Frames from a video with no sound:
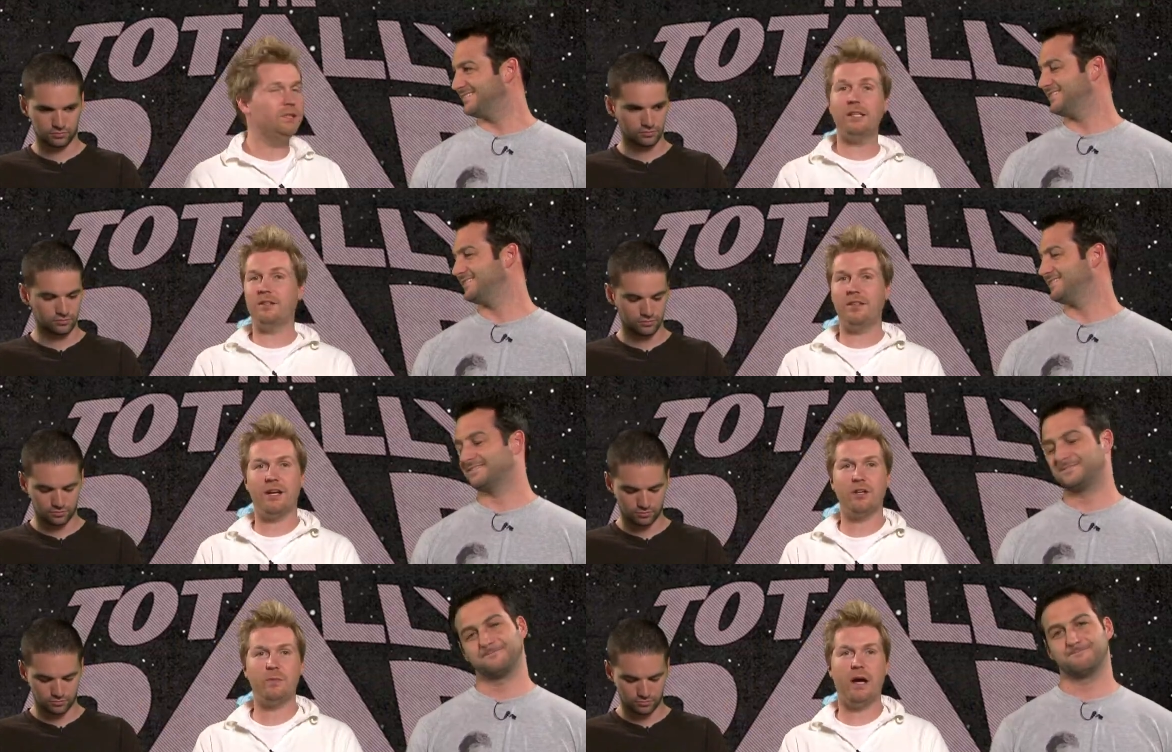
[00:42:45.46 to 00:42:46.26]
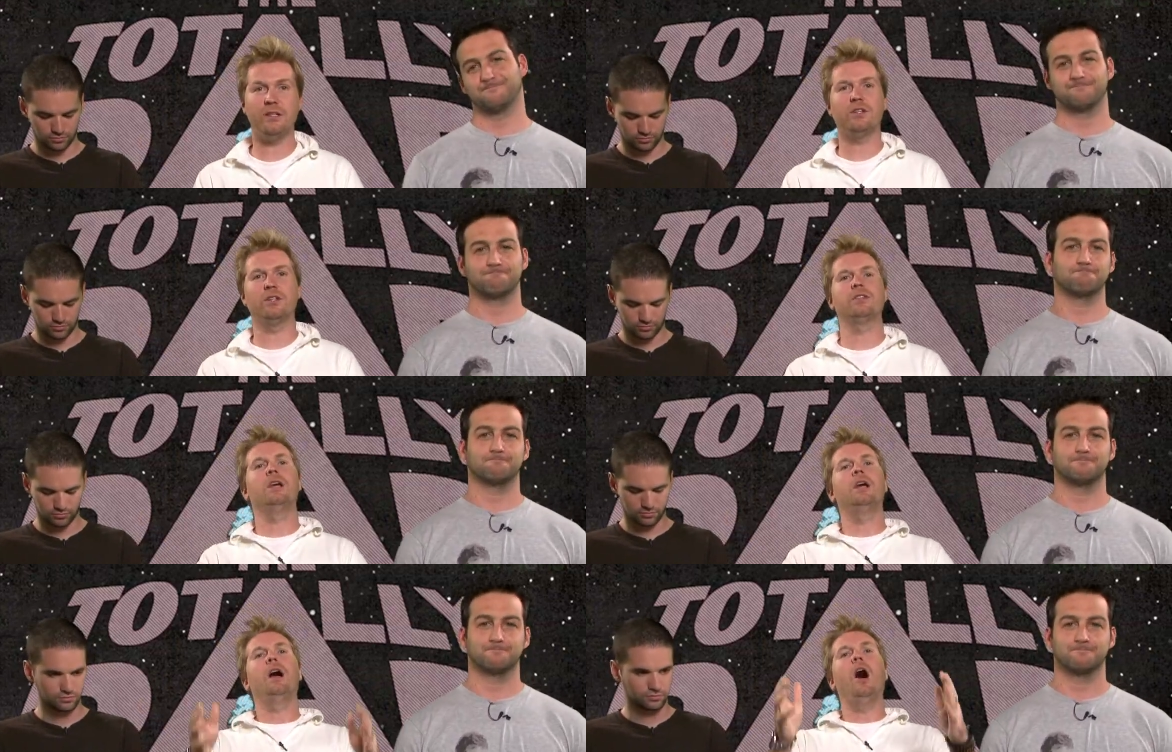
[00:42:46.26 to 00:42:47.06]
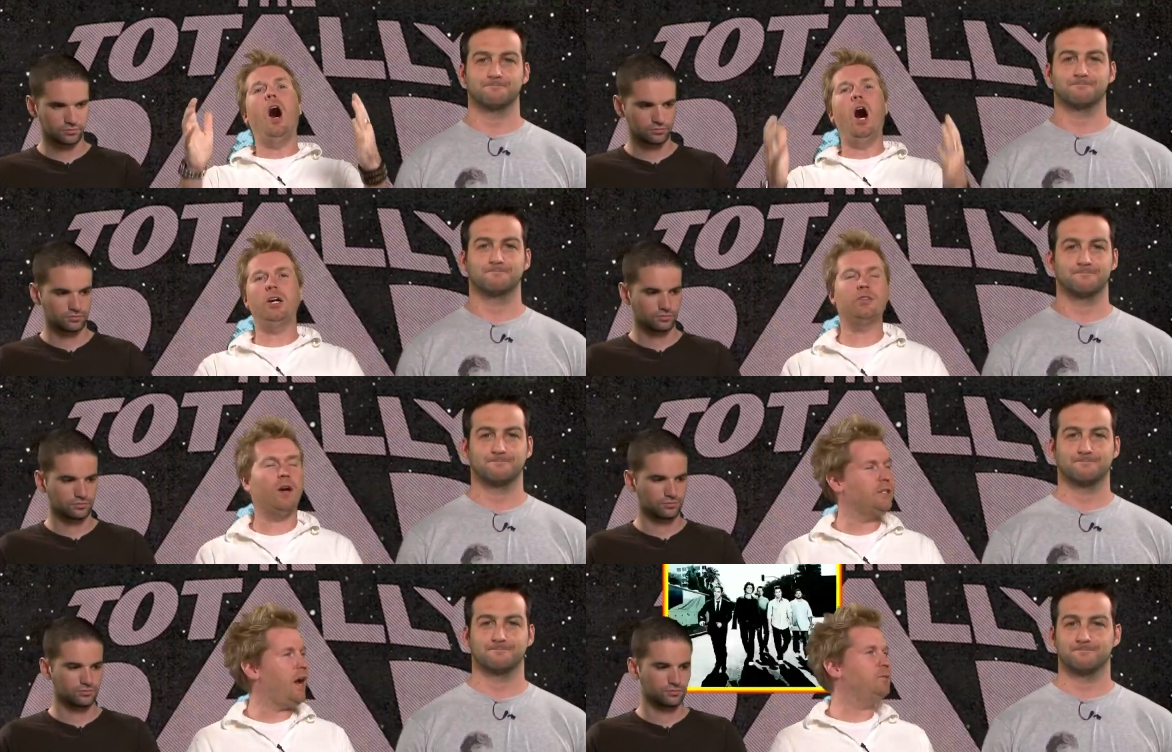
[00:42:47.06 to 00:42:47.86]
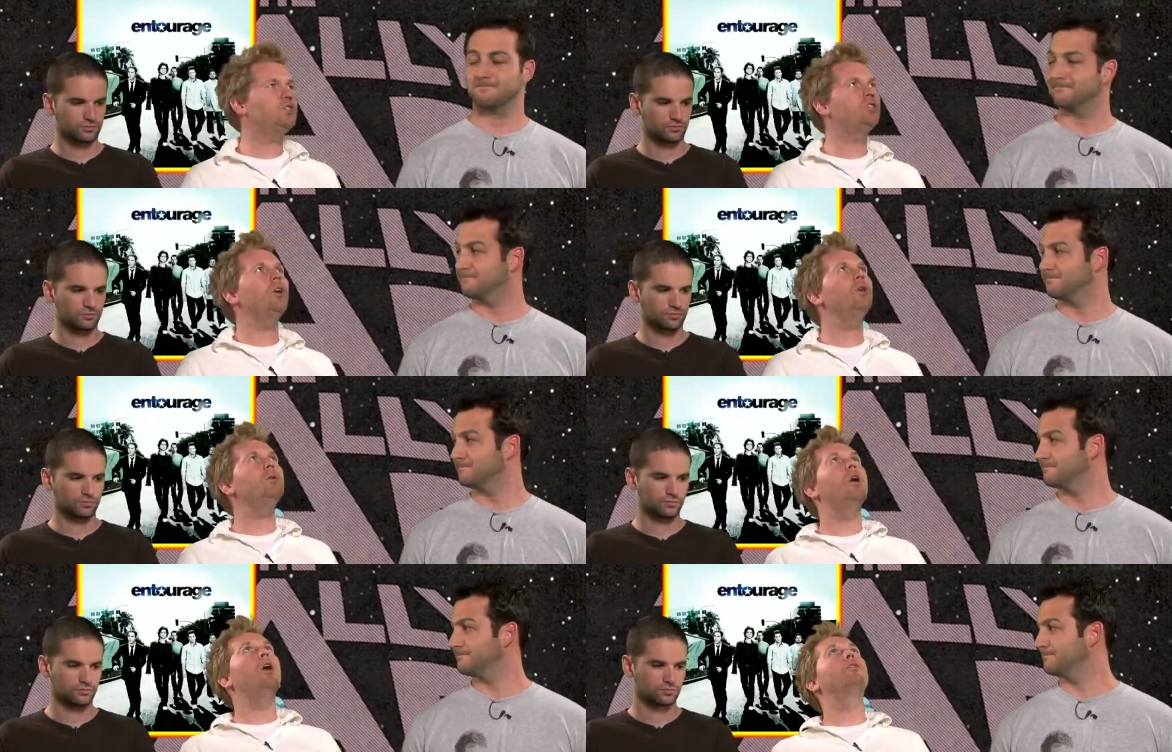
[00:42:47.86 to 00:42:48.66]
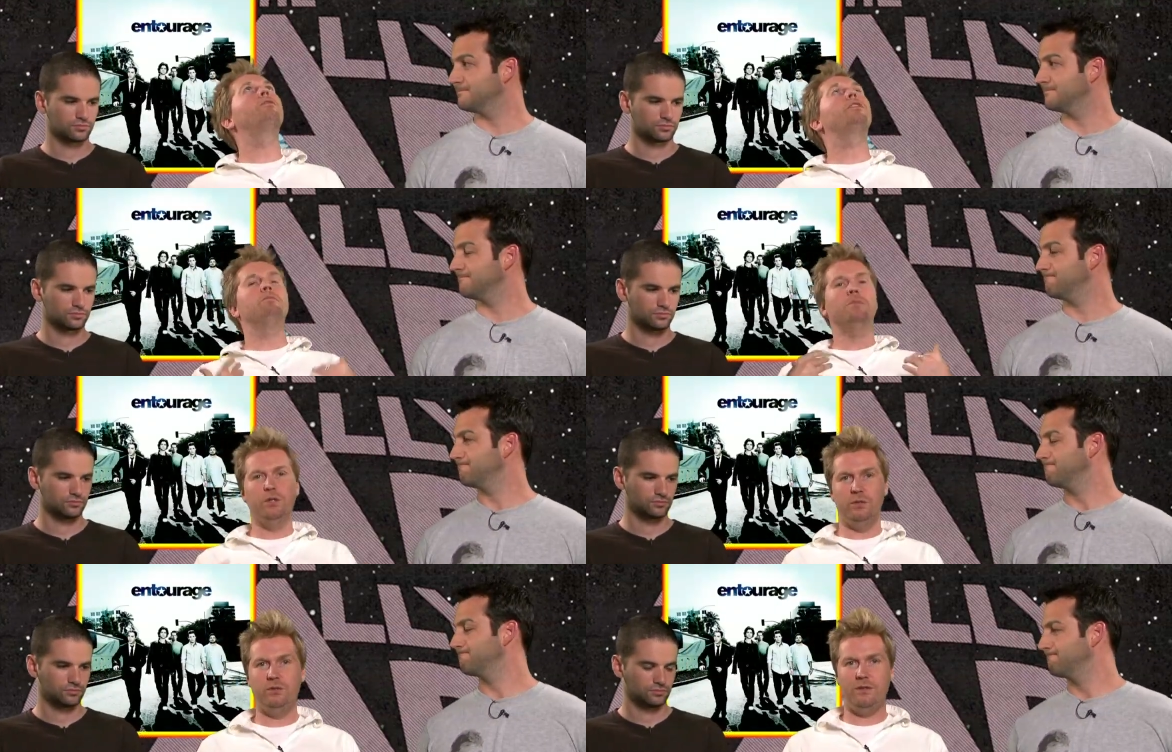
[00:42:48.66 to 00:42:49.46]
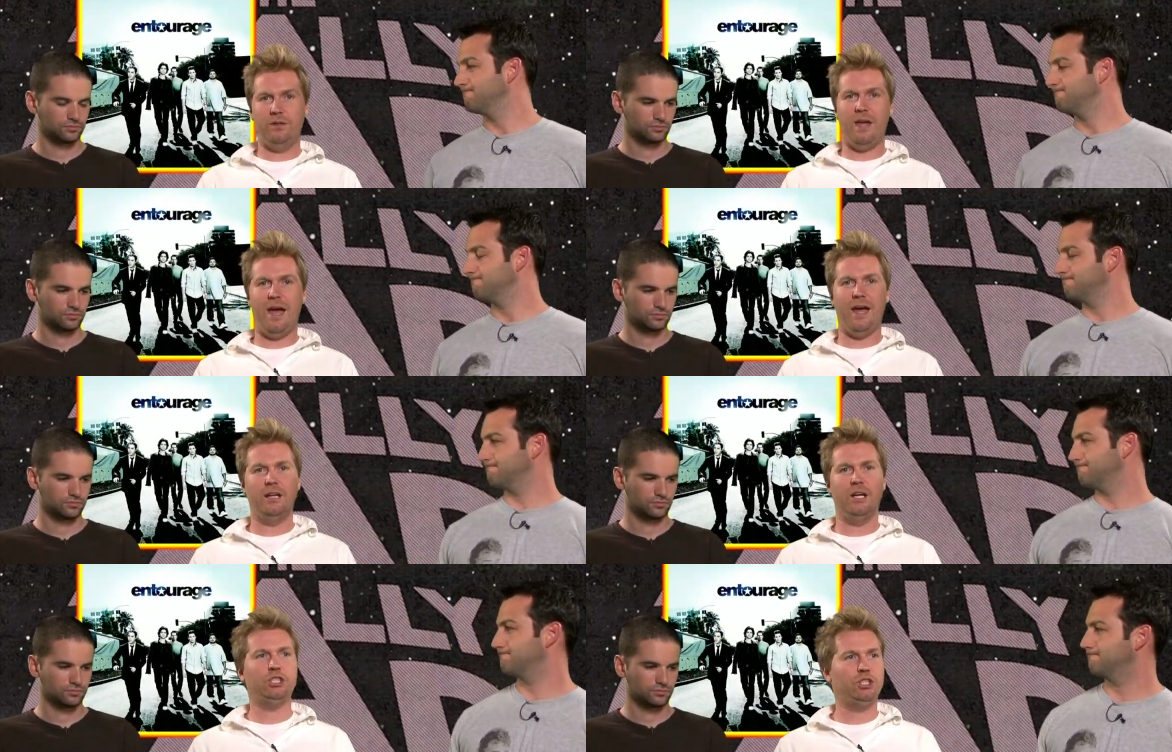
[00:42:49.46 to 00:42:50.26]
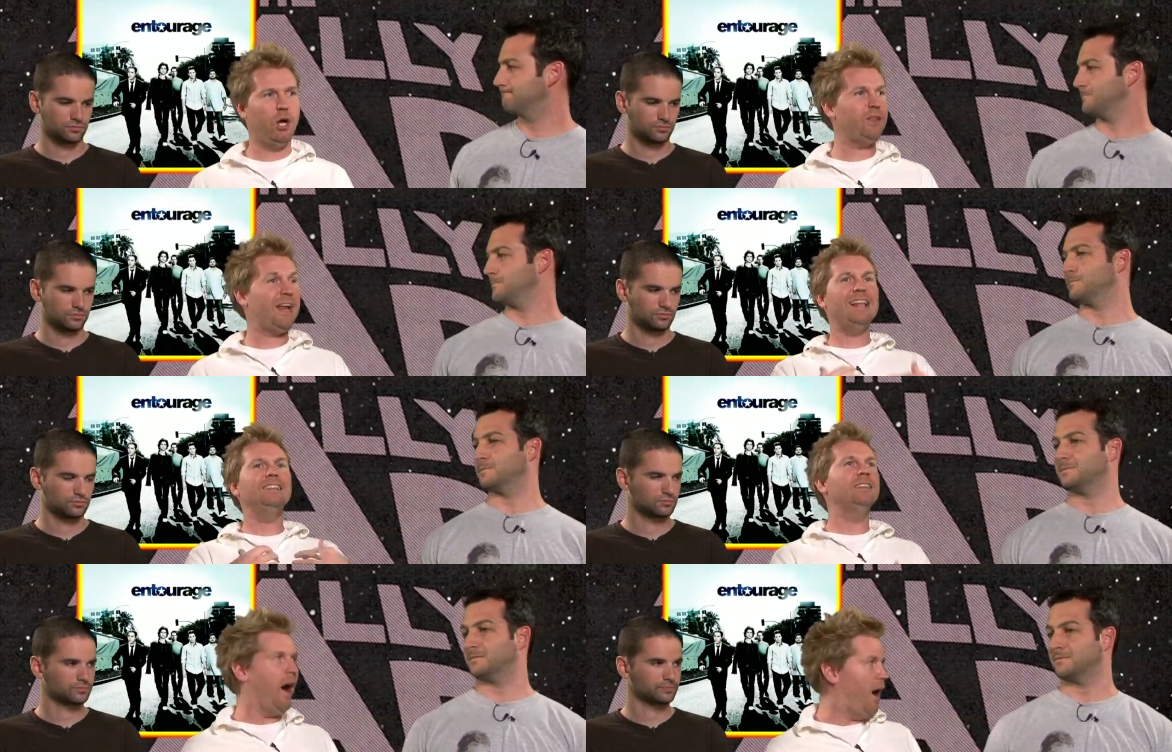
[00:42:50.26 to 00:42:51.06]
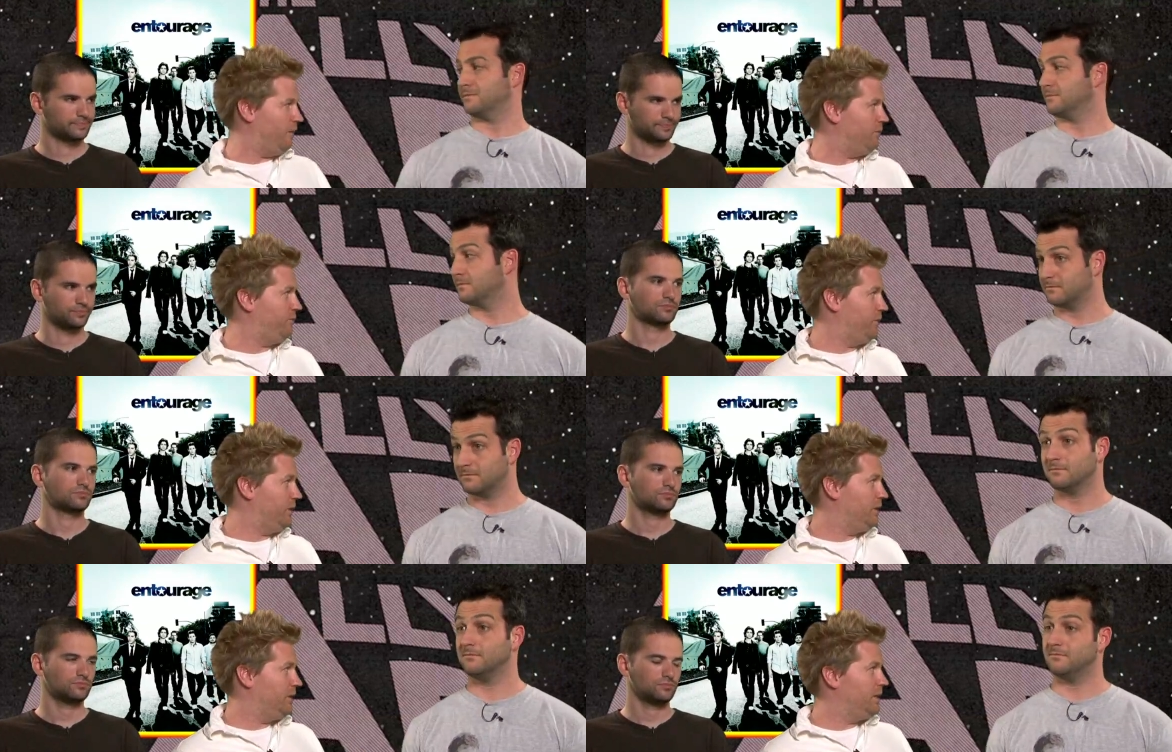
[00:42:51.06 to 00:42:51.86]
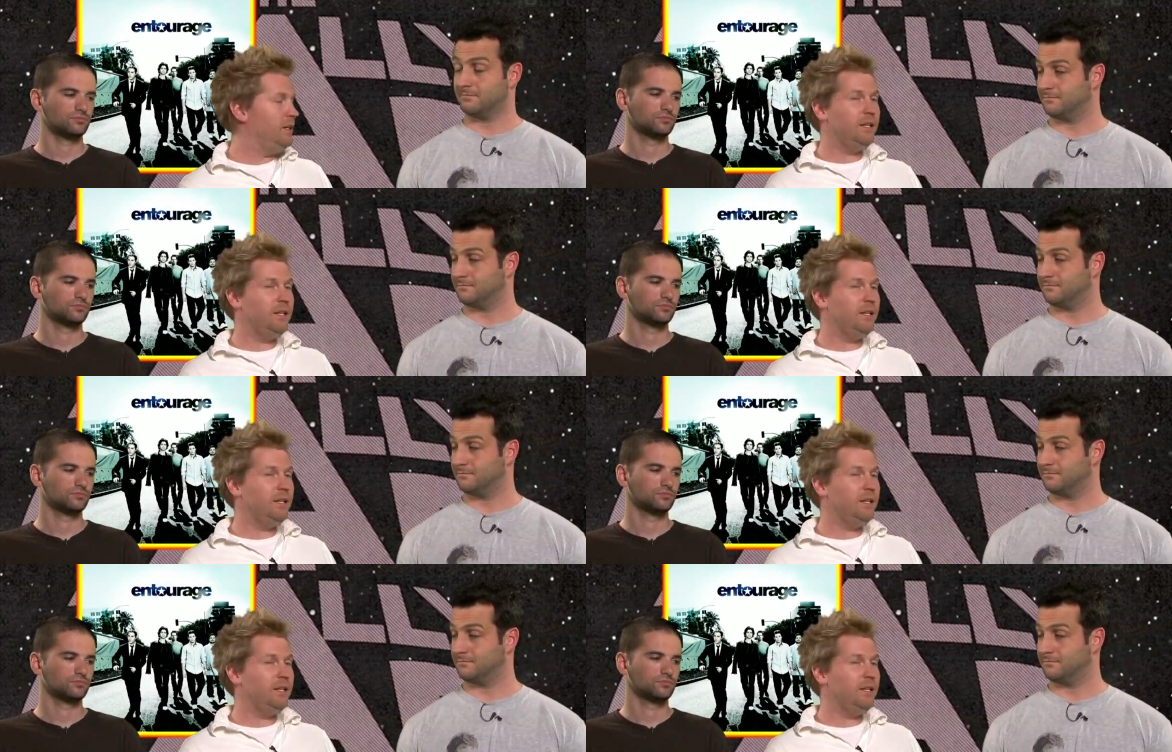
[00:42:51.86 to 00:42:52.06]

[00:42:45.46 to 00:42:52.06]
Speaker 1: We'd like to thank our sponsors. Entourage. I'm so over the moon that a show that I love hmm.